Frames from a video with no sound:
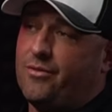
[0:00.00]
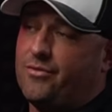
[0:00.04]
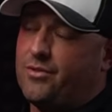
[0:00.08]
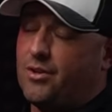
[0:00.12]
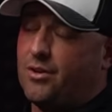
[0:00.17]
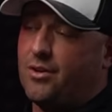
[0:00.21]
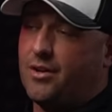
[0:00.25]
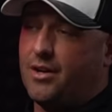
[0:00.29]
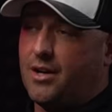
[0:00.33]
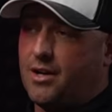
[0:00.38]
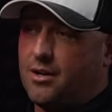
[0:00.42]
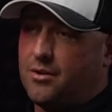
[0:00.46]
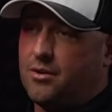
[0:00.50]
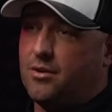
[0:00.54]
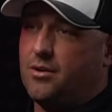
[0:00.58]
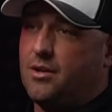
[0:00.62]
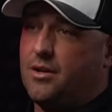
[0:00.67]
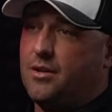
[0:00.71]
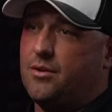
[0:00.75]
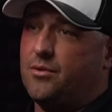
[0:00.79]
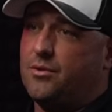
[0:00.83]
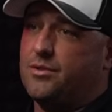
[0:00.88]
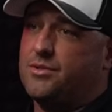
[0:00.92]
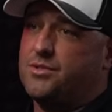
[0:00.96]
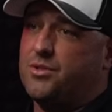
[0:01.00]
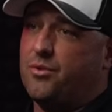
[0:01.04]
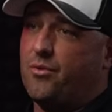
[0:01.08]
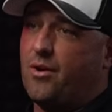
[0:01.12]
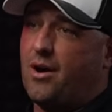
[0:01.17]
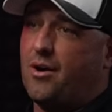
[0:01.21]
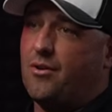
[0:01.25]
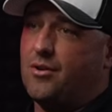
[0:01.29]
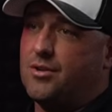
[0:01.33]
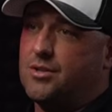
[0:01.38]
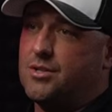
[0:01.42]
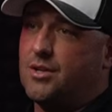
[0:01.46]
We've turned it into a, into a
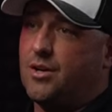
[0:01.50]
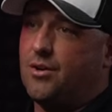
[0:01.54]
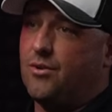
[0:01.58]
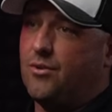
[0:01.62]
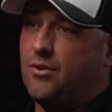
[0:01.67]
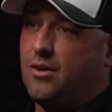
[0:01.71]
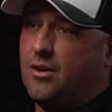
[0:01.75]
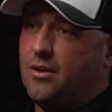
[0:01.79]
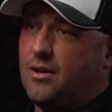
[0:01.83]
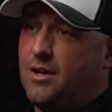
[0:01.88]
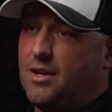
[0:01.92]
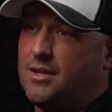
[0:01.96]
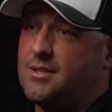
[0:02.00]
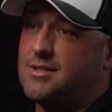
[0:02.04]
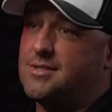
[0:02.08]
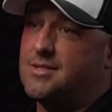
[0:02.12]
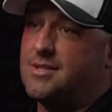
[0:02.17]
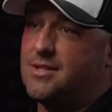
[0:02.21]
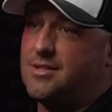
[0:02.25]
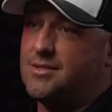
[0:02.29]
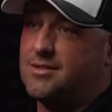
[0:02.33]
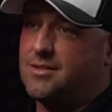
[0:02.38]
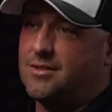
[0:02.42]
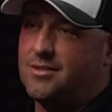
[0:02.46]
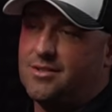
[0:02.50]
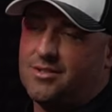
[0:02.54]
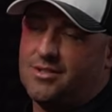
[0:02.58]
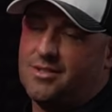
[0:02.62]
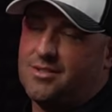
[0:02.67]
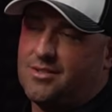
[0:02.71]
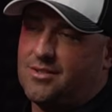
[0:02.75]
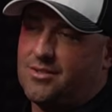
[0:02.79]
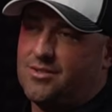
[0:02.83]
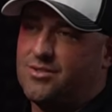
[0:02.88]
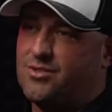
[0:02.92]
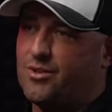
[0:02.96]
two hour show in season just
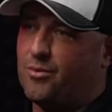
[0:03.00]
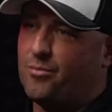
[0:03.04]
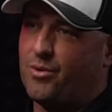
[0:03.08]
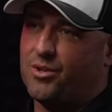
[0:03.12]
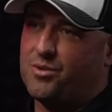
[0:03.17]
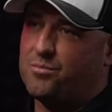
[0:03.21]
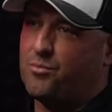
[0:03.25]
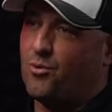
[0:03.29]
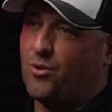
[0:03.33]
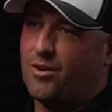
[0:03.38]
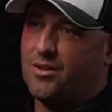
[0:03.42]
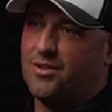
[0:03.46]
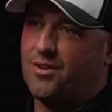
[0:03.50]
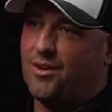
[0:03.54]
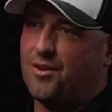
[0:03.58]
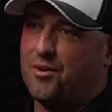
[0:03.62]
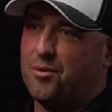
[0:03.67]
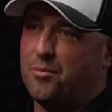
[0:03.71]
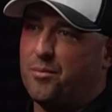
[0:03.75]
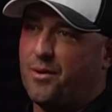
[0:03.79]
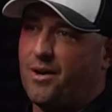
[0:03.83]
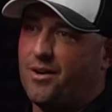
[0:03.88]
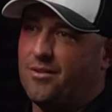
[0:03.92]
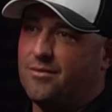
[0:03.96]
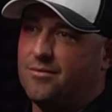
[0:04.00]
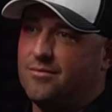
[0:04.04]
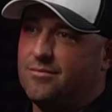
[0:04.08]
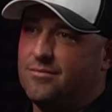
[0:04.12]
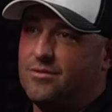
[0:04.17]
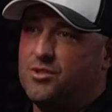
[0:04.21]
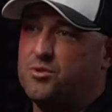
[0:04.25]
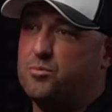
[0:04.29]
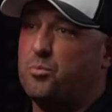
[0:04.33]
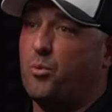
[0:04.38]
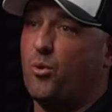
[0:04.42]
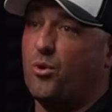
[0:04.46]
because there's so much more to talk about
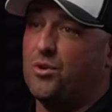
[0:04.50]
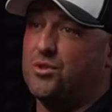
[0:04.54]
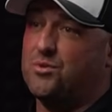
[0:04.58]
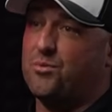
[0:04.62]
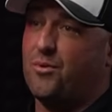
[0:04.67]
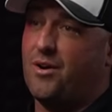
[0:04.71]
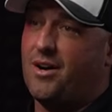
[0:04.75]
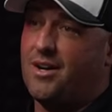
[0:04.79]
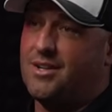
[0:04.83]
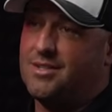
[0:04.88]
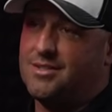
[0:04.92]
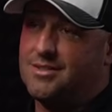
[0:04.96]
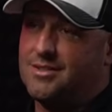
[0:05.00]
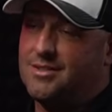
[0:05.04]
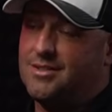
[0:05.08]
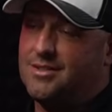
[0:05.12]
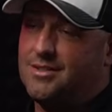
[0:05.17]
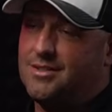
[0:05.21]
sports wise.